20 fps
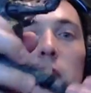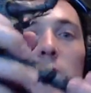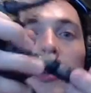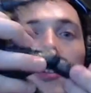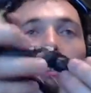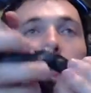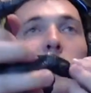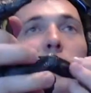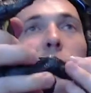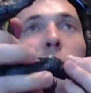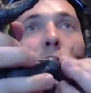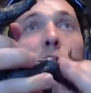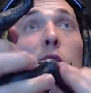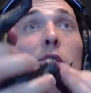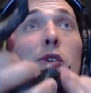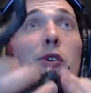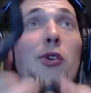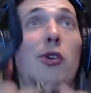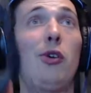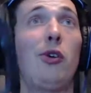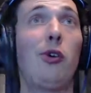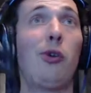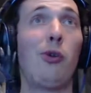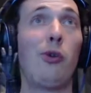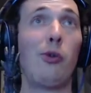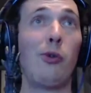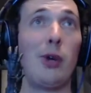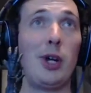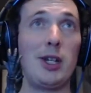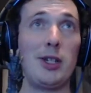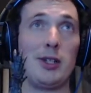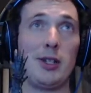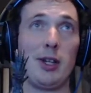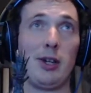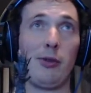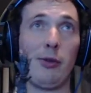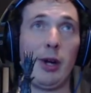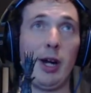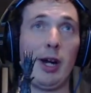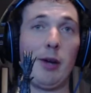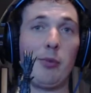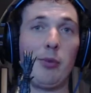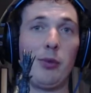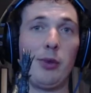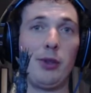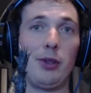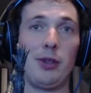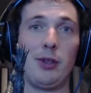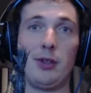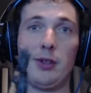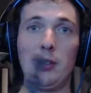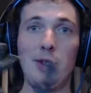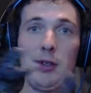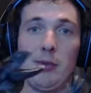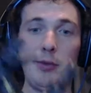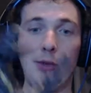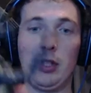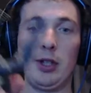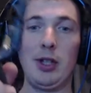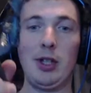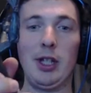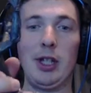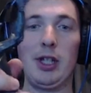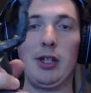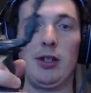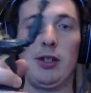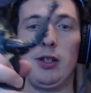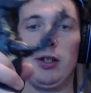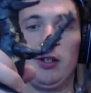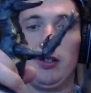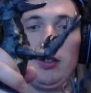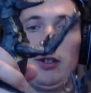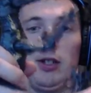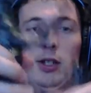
do some crazy crap with something like this, you